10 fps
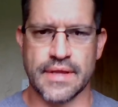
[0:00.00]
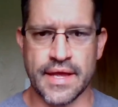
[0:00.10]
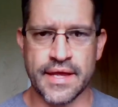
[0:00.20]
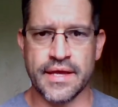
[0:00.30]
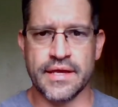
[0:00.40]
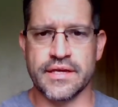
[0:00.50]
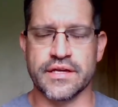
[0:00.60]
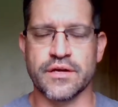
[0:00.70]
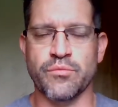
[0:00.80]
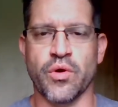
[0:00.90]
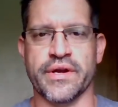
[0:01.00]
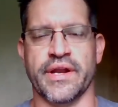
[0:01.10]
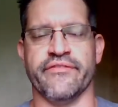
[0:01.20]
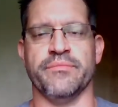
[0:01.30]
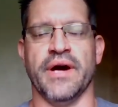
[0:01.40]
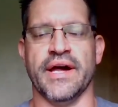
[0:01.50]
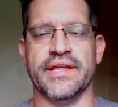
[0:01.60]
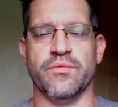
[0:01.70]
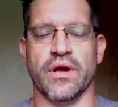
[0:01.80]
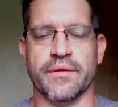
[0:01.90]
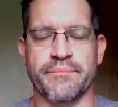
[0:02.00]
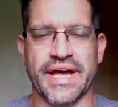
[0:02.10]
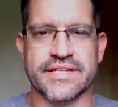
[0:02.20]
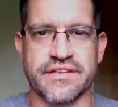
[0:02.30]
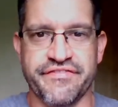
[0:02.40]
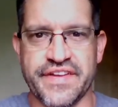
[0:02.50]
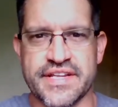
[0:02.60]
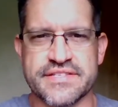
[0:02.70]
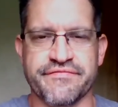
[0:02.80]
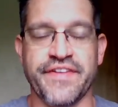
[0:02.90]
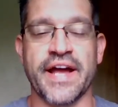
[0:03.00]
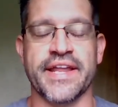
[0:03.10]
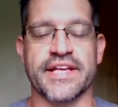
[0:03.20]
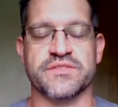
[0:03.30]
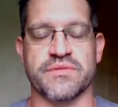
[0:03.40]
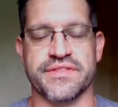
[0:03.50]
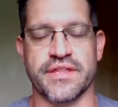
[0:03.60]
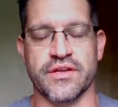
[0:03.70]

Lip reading: Hey, good morning, everybody. Welcome back to Fitness and Finance with